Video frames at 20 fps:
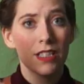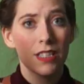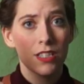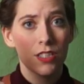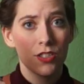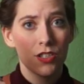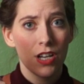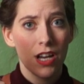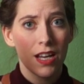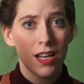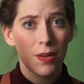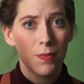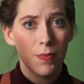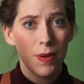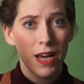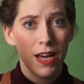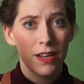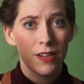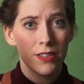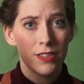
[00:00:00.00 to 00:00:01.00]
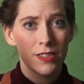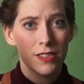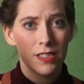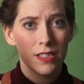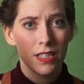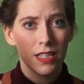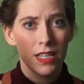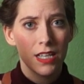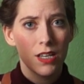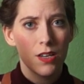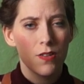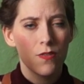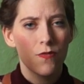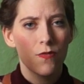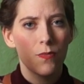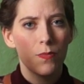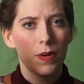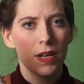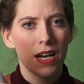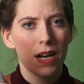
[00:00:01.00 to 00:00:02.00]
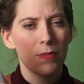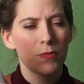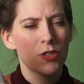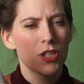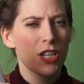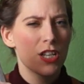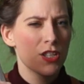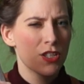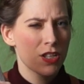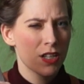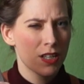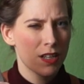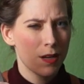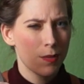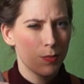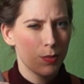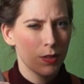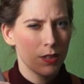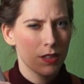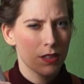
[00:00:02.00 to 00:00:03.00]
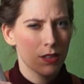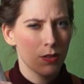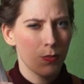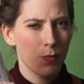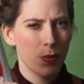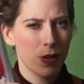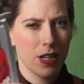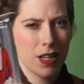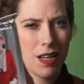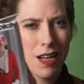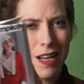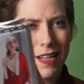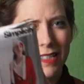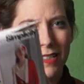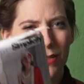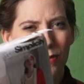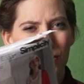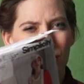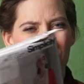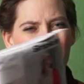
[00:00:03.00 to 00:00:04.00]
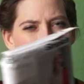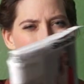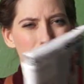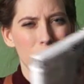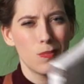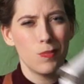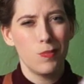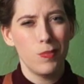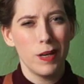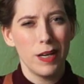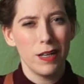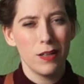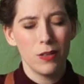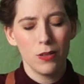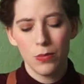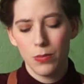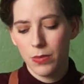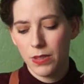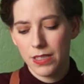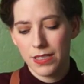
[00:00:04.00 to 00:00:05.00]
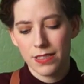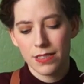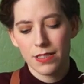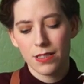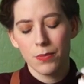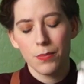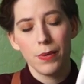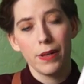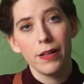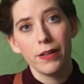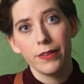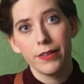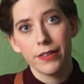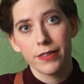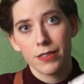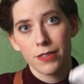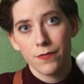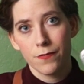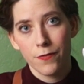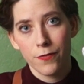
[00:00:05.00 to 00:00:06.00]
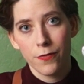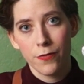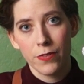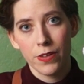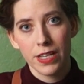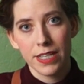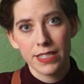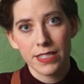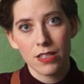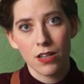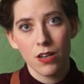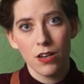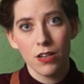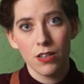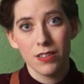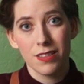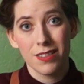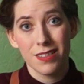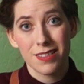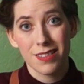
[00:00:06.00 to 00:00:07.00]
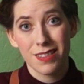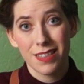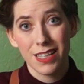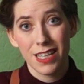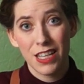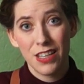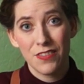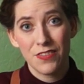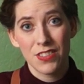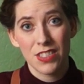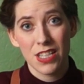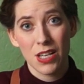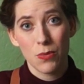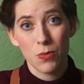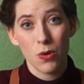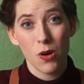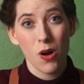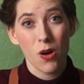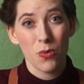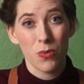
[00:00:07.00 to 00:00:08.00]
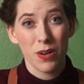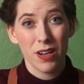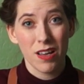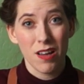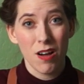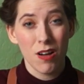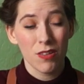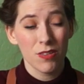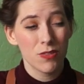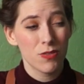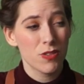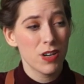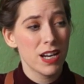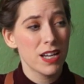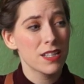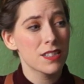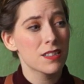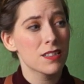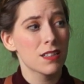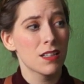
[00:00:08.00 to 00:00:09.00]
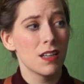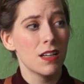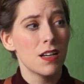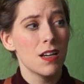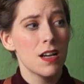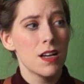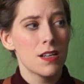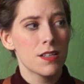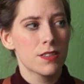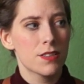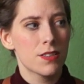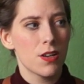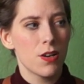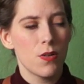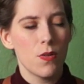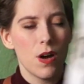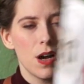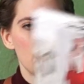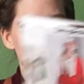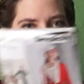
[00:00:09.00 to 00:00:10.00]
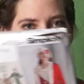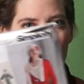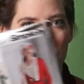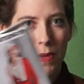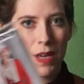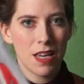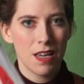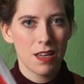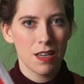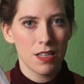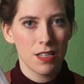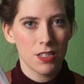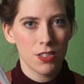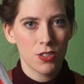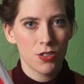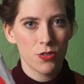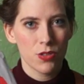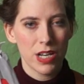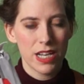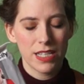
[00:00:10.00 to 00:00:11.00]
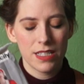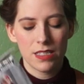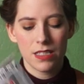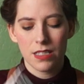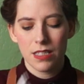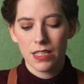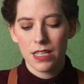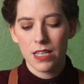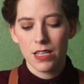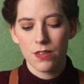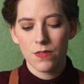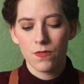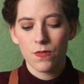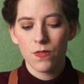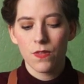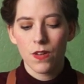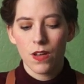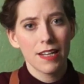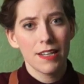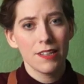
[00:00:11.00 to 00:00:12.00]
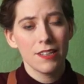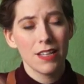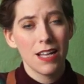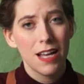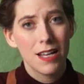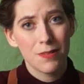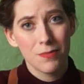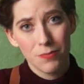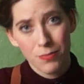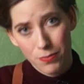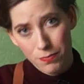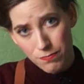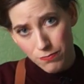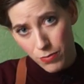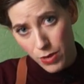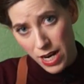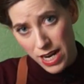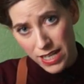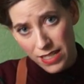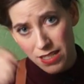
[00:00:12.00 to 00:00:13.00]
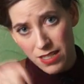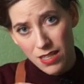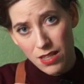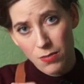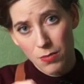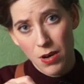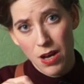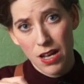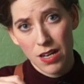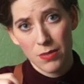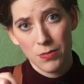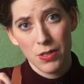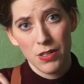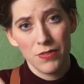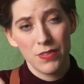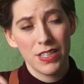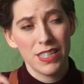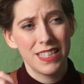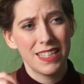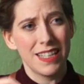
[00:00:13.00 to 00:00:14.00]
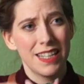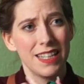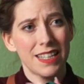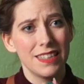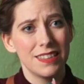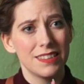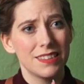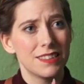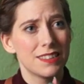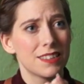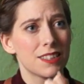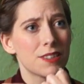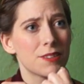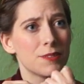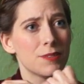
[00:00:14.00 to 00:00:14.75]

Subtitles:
this jacket pattern sleeve, but I'm changing it up a little bit. I don't want the bell, plus the bell doesn't fit on the sleeves that were already on the dress. So I'm just making it a straight sleeve, and I'll add braid to the bottom of it, and